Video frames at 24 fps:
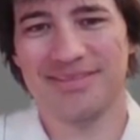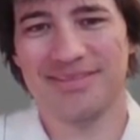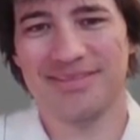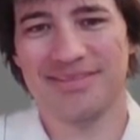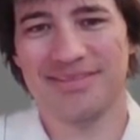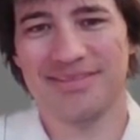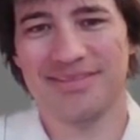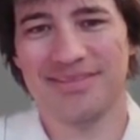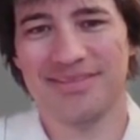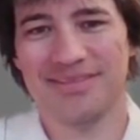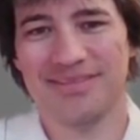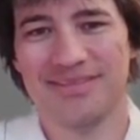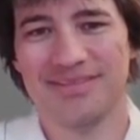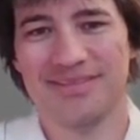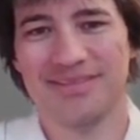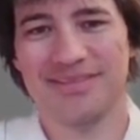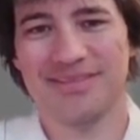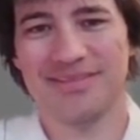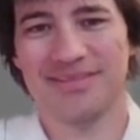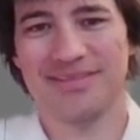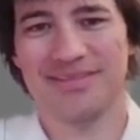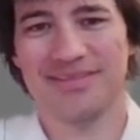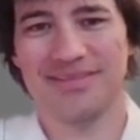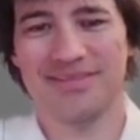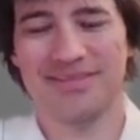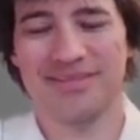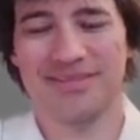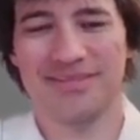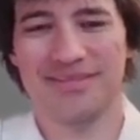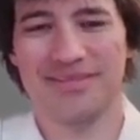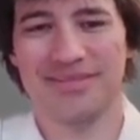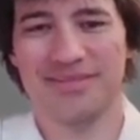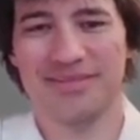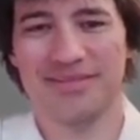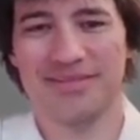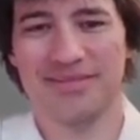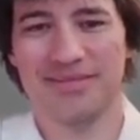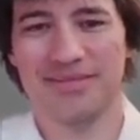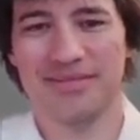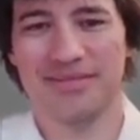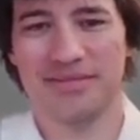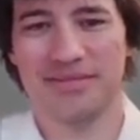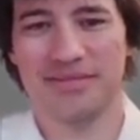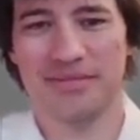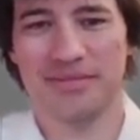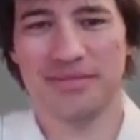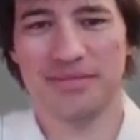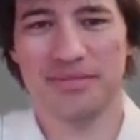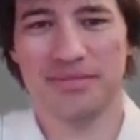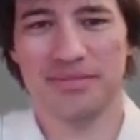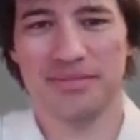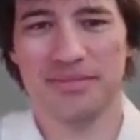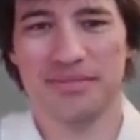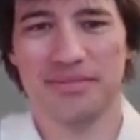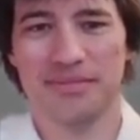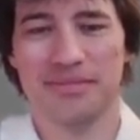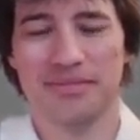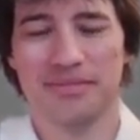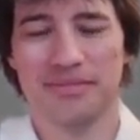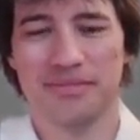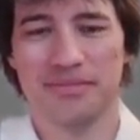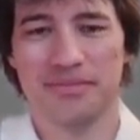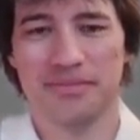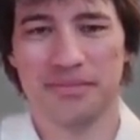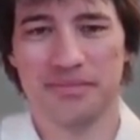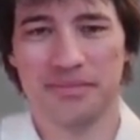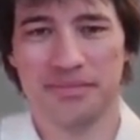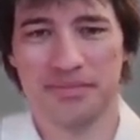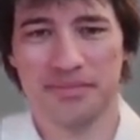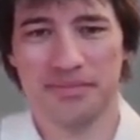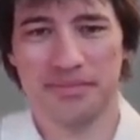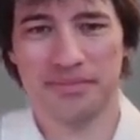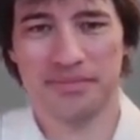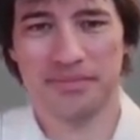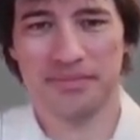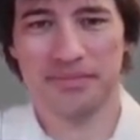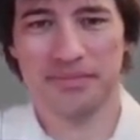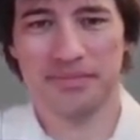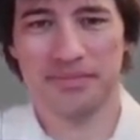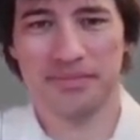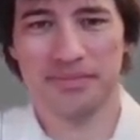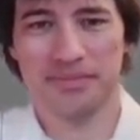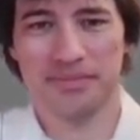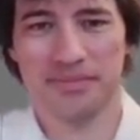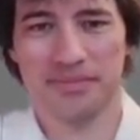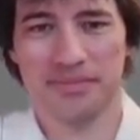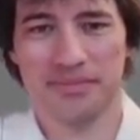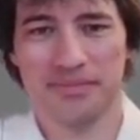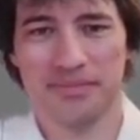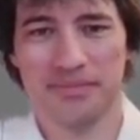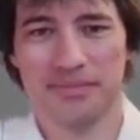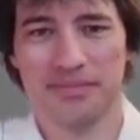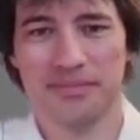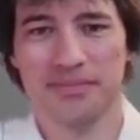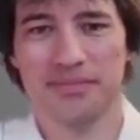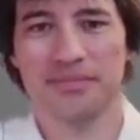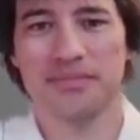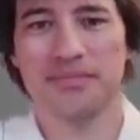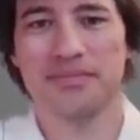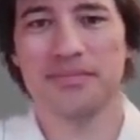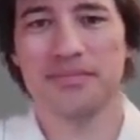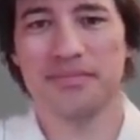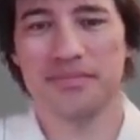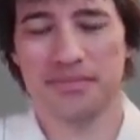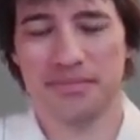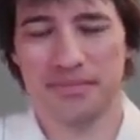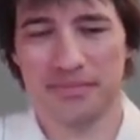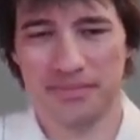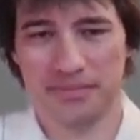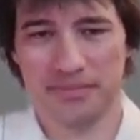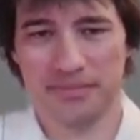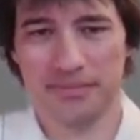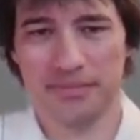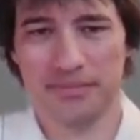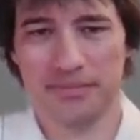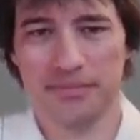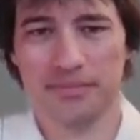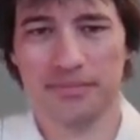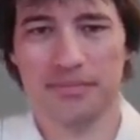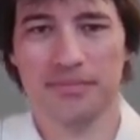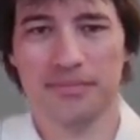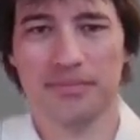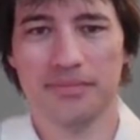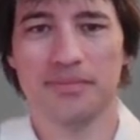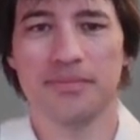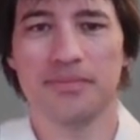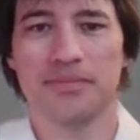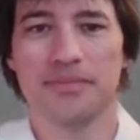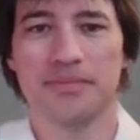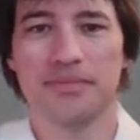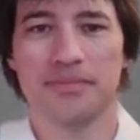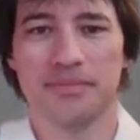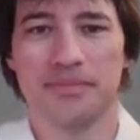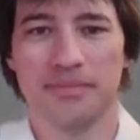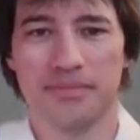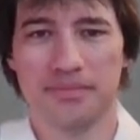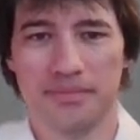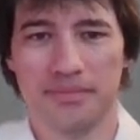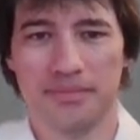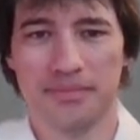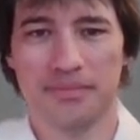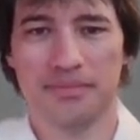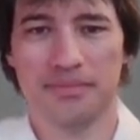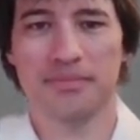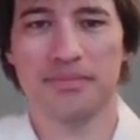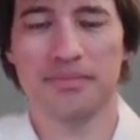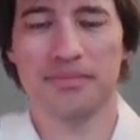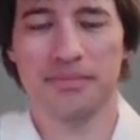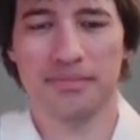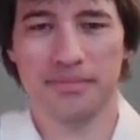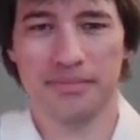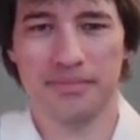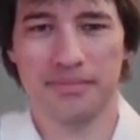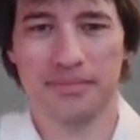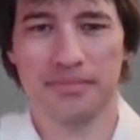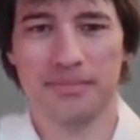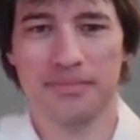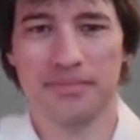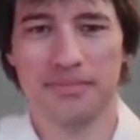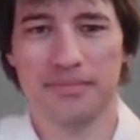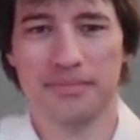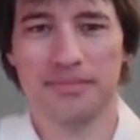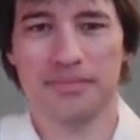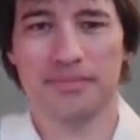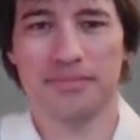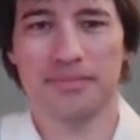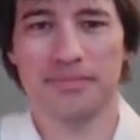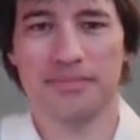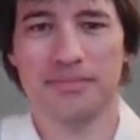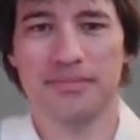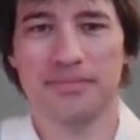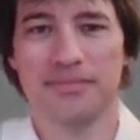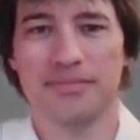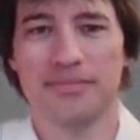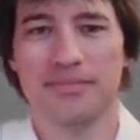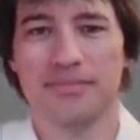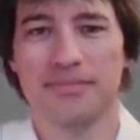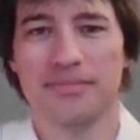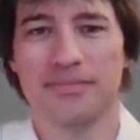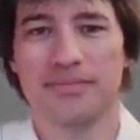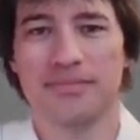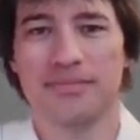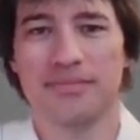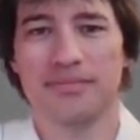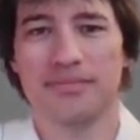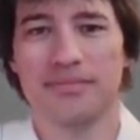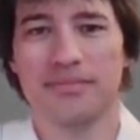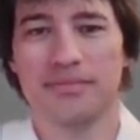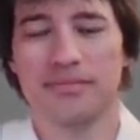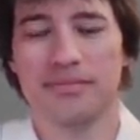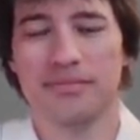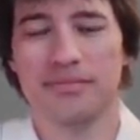This person isn't speaking.